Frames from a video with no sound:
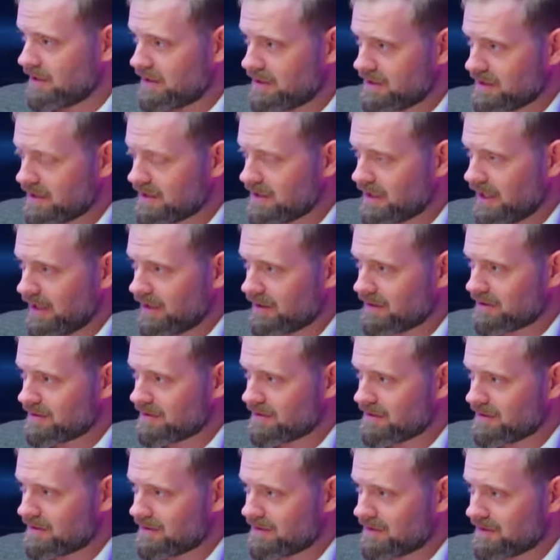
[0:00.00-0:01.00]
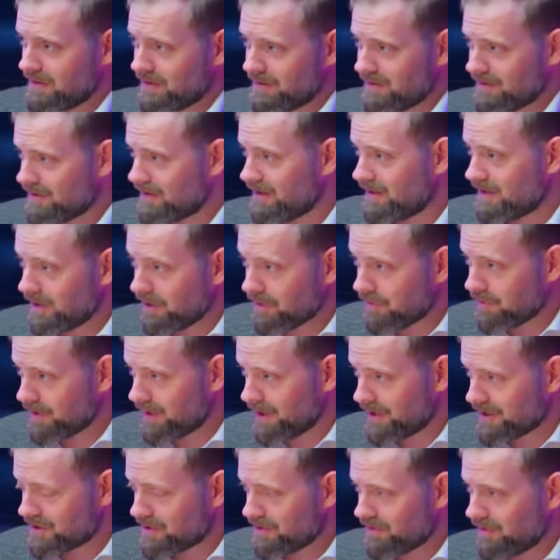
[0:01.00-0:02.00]
to take to deal with
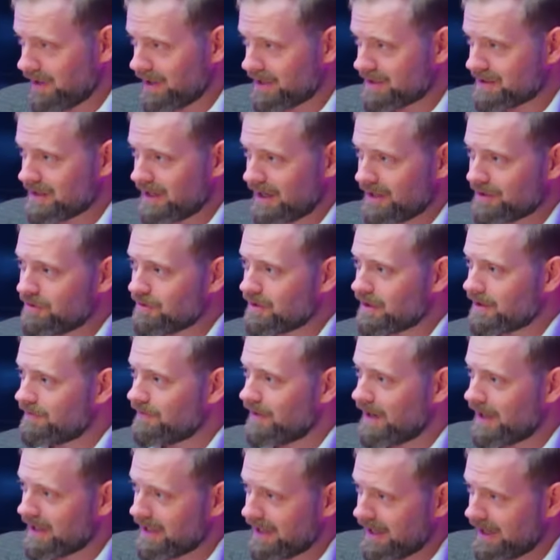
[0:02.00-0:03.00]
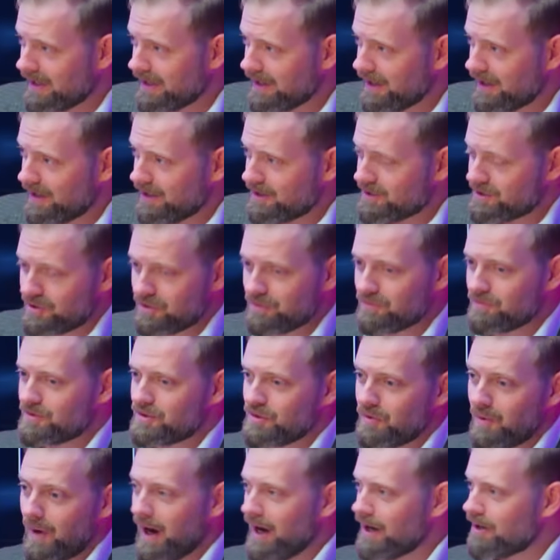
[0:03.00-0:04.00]
these threats? How do you convey that
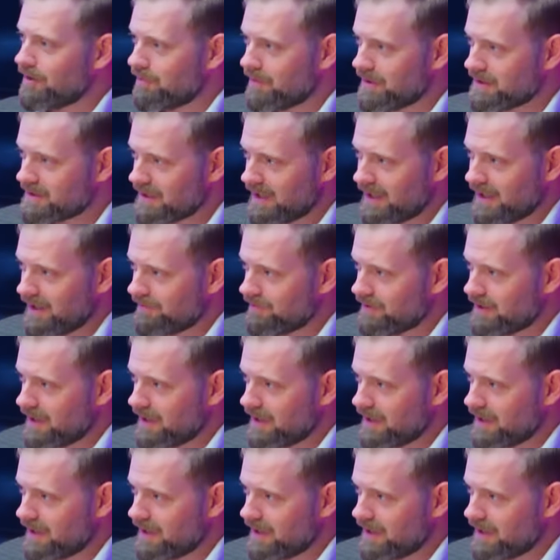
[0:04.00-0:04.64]
to Iowans on an everyday